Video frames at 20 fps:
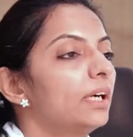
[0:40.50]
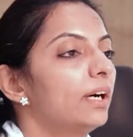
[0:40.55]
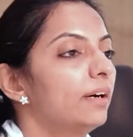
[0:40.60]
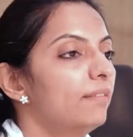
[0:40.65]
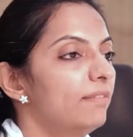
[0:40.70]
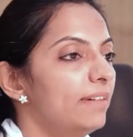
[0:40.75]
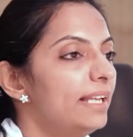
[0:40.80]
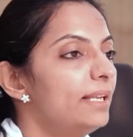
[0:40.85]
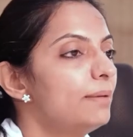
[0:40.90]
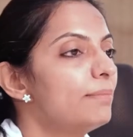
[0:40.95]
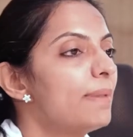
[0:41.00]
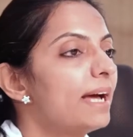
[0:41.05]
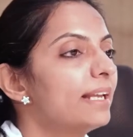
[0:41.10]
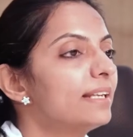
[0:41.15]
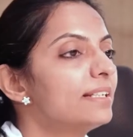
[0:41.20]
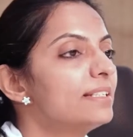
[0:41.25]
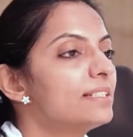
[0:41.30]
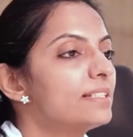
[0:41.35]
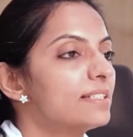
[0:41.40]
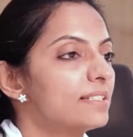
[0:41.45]
A
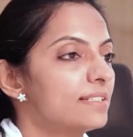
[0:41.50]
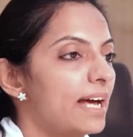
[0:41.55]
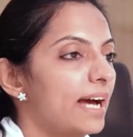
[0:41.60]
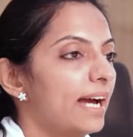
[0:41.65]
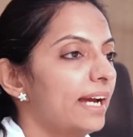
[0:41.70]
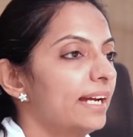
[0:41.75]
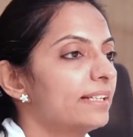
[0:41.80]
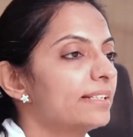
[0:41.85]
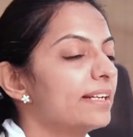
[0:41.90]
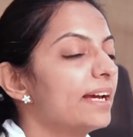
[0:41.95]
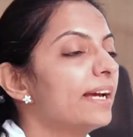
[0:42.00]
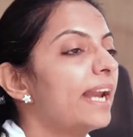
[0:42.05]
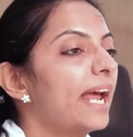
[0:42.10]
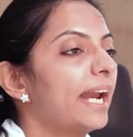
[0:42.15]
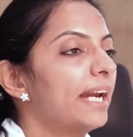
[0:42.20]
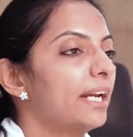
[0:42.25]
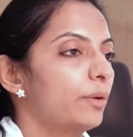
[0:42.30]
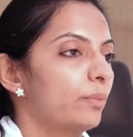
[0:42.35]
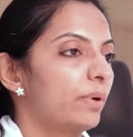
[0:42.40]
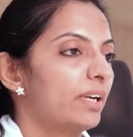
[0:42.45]
well-balanced diet and
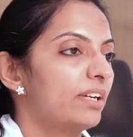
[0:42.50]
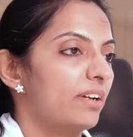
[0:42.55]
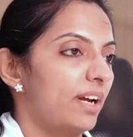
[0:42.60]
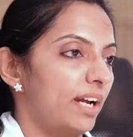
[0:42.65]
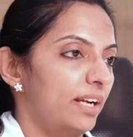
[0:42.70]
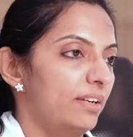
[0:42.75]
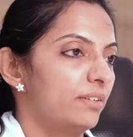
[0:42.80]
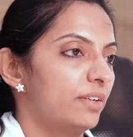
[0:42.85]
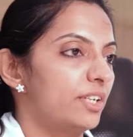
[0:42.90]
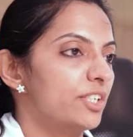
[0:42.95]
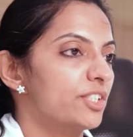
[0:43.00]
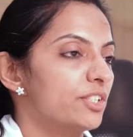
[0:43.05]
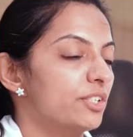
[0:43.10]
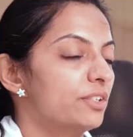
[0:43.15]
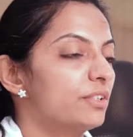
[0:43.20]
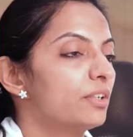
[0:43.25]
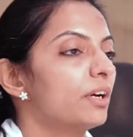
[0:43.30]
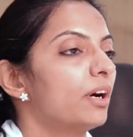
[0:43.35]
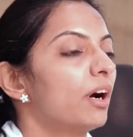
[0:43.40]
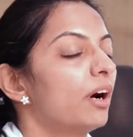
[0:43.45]
adequate
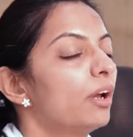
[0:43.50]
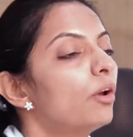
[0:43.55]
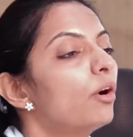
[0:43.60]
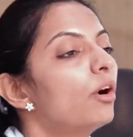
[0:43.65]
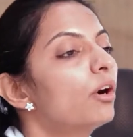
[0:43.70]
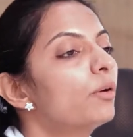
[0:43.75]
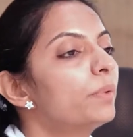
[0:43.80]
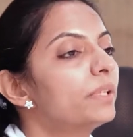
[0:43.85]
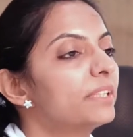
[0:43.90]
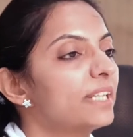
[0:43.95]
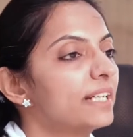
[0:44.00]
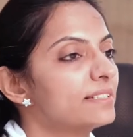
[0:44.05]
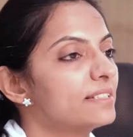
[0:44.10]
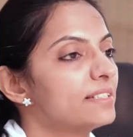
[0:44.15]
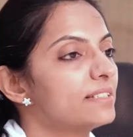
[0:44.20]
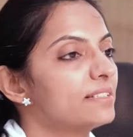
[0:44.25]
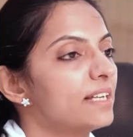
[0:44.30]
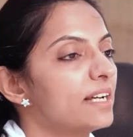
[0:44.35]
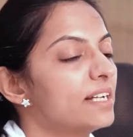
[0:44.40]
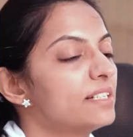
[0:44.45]
hydration along with
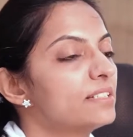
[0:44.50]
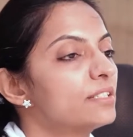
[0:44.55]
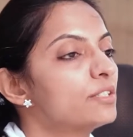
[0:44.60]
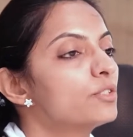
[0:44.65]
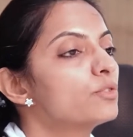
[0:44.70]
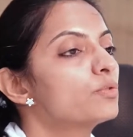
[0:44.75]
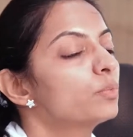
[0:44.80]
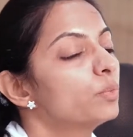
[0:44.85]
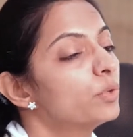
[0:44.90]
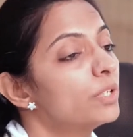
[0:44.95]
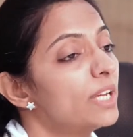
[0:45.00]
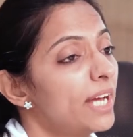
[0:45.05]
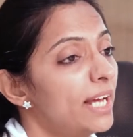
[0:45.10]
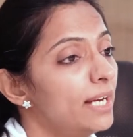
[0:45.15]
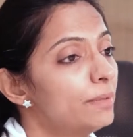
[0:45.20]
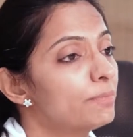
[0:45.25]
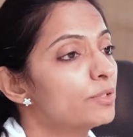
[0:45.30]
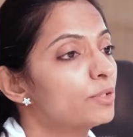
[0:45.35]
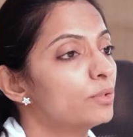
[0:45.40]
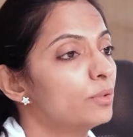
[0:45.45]
exercises would
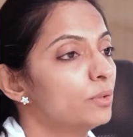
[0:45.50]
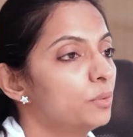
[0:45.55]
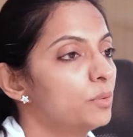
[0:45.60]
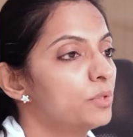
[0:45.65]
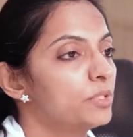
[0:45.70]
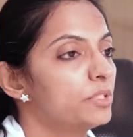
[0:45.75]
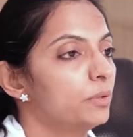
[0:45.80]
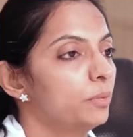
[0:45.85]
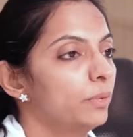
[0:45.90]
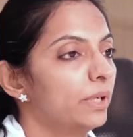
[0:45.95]
help to lose the